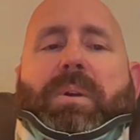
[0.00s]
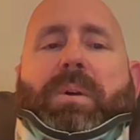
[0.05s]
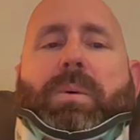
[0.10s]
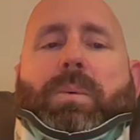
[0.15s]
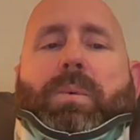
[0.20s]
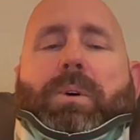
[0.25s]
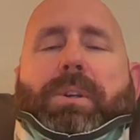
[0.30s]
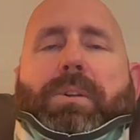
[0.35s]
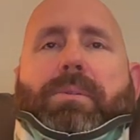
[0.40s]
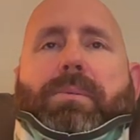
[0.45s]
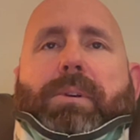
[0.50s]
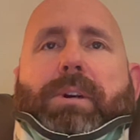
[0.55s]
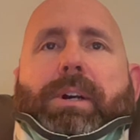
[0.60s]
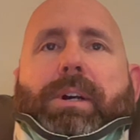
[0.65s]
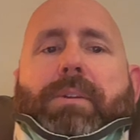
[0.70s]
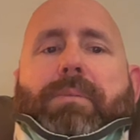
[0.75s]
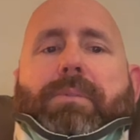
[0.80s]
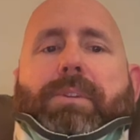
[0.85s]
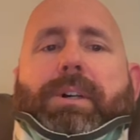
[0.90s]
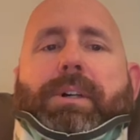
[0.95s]
what
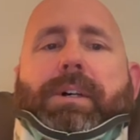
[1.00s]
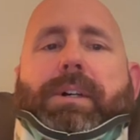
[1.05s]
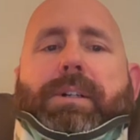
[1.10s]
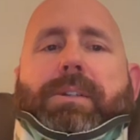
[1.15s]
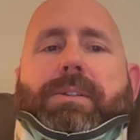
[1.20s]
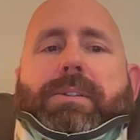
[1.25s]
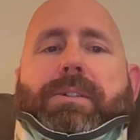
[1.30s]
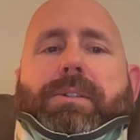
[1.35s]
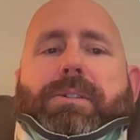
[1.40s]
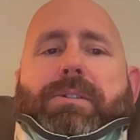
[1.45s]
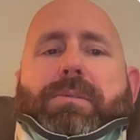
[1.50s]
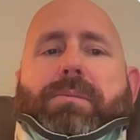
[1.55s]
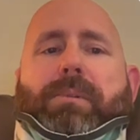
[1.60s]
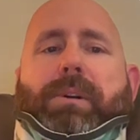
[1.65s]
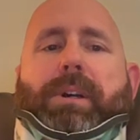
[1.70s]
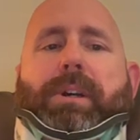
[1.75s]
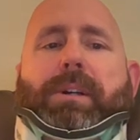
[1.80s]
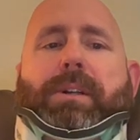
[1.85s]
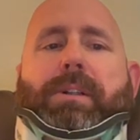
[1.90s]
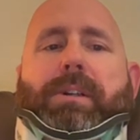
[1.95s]
derived does is you
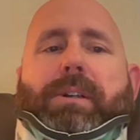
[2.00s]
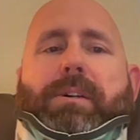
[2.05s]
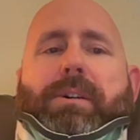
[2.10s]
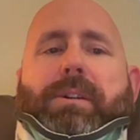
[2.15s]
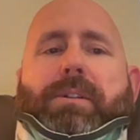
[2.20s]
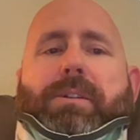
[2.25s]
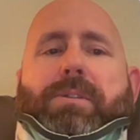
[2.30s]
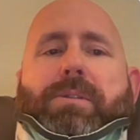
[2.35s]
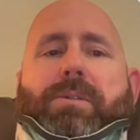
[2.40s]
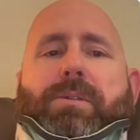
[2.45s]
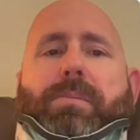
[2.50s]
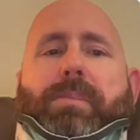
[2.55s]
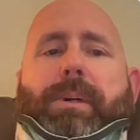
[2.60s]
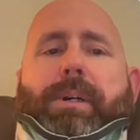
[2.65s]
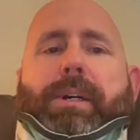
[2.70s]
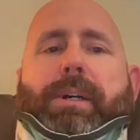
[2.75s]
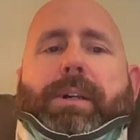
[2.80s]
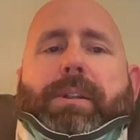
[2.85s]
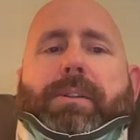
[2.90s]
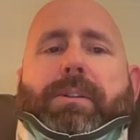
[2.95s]
right-click on the
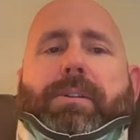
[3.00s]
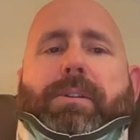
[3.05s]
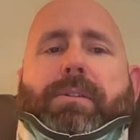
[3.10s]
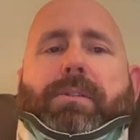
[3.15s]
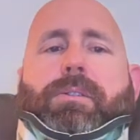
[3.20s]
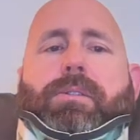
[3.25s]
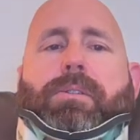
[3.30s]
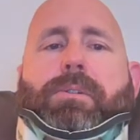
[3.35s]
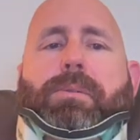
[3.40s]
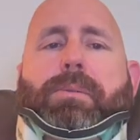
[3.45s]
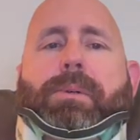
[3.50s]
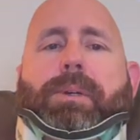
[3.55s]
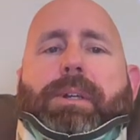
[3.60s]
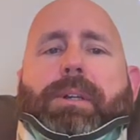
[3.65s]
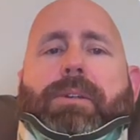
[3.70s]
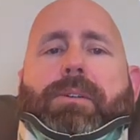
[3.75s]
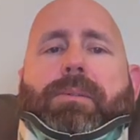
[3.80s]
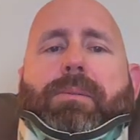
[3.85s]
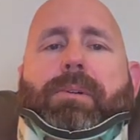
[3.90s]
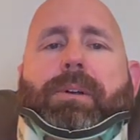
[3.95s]
toolpath, you
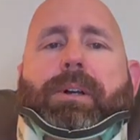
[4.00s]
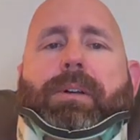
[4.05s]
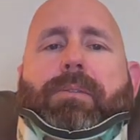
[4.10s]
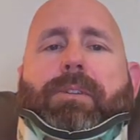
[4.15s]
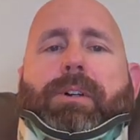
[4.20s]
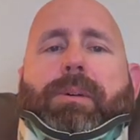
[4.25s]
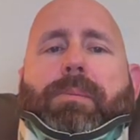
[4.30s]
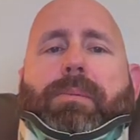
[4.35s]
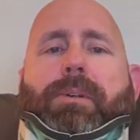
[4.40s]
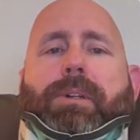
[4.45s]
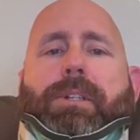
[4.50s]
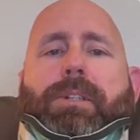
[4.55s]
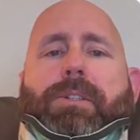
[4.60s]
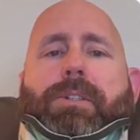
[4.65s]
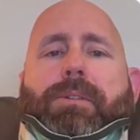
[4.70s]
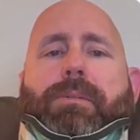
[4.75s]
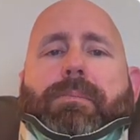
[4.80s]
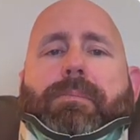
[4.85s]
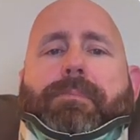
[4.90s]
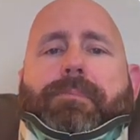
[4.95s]
create a derived
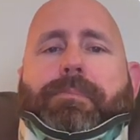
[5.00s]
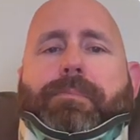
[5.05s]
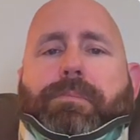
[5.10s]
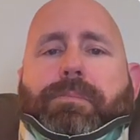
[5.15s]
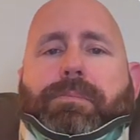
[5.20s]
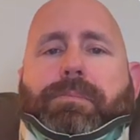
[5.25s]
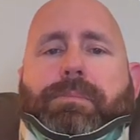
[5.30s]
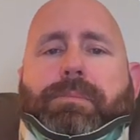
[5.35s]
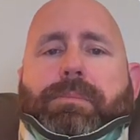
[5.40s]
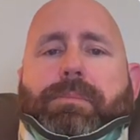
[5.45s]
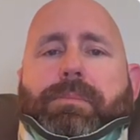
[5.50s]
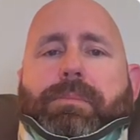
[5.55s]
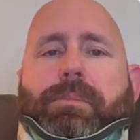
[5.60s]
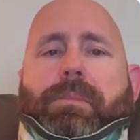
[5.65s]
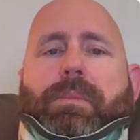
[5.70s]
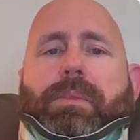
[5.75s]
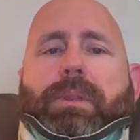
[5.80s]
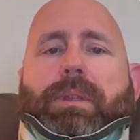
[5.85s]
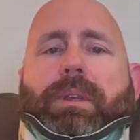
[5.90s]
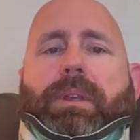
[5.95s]
operation,
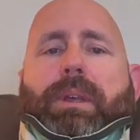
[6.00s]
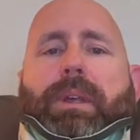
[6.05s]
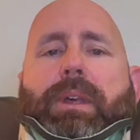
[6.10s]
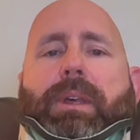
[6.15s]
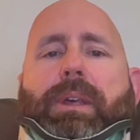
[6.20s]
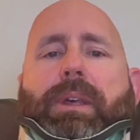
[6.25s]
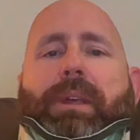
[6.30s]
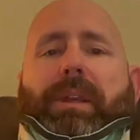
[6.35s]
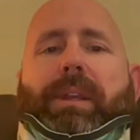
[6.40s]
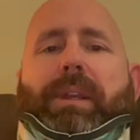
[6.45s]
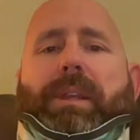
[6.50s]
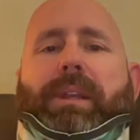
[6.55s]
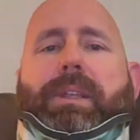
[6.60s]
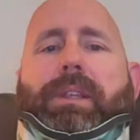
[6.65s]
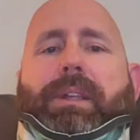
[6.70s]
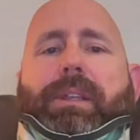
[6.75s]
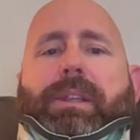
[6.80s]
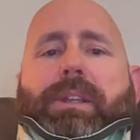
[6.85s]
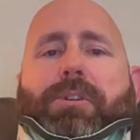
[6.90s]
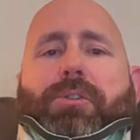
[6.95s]
and
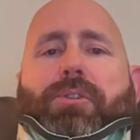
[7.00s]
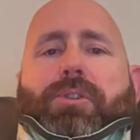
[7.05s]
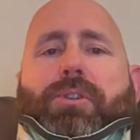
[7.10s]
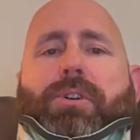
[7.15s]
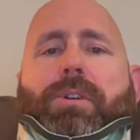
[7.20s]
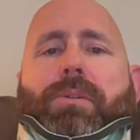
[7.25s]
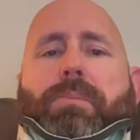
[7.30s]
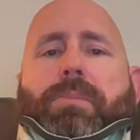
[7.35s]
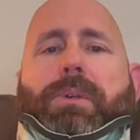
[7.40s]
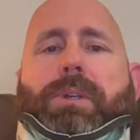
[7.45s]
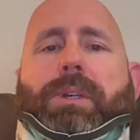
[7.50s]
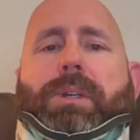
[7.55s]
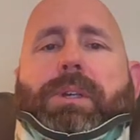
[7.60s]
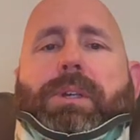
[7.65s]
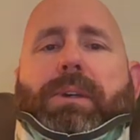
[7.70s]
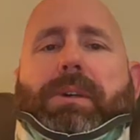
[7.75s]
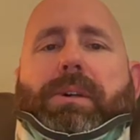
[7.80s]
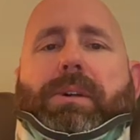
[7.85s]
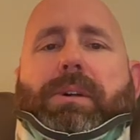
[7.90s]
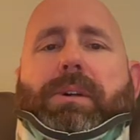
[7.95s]
anything that could
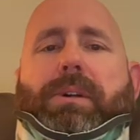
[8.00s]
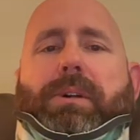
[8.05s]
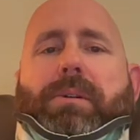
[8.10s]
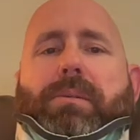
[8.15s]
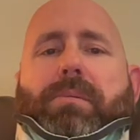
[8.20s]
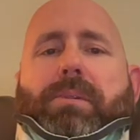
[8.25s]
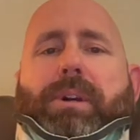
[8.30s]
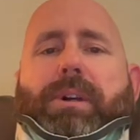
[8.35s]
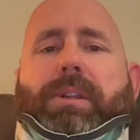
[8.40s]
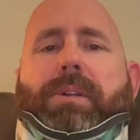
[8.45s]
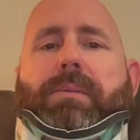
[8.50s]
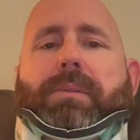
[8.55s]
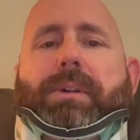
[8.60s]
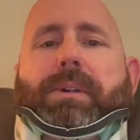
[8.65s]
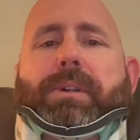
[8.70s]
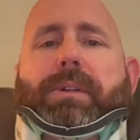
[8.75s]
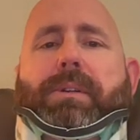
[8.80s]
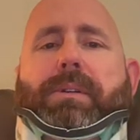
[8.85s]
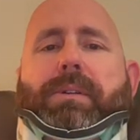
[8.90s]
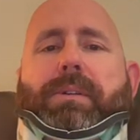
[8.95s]
be
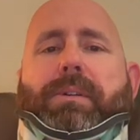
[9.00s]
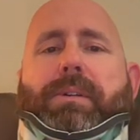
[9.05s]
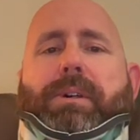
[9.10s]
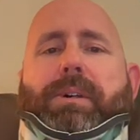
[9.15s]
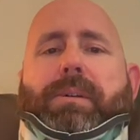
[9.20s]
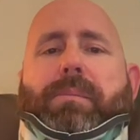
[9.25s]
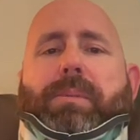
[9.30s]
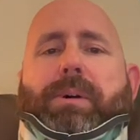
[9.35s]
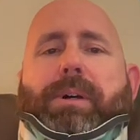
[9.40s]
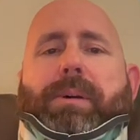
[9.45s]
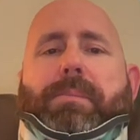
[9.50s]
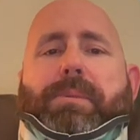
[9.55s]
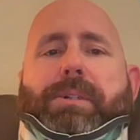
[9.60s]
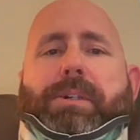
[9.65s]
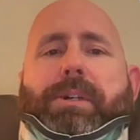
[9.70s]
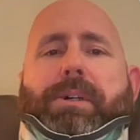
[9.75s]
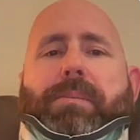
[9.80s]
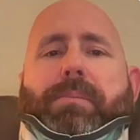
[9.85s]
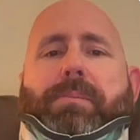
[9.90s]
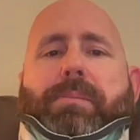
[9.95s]
relevant pops
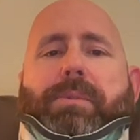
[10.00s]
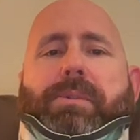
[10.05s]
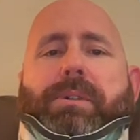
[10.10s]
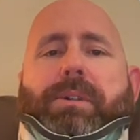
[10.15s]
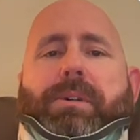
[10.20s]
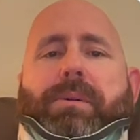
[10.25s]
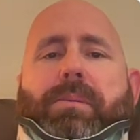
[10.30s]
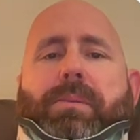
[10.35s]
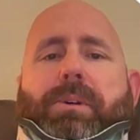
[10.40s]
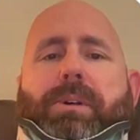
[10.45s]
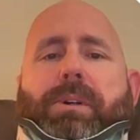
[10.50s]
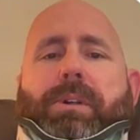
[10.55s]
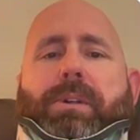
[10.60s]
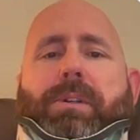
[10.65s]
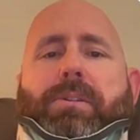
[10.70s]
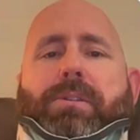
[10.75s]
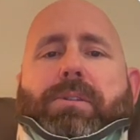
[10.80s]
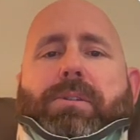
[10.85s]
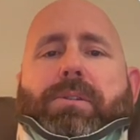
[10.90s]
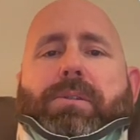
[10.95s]
up. So we're
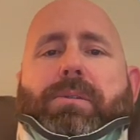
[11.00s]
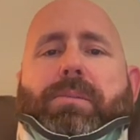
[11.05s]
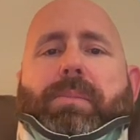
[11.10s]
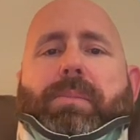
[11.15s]
going to do a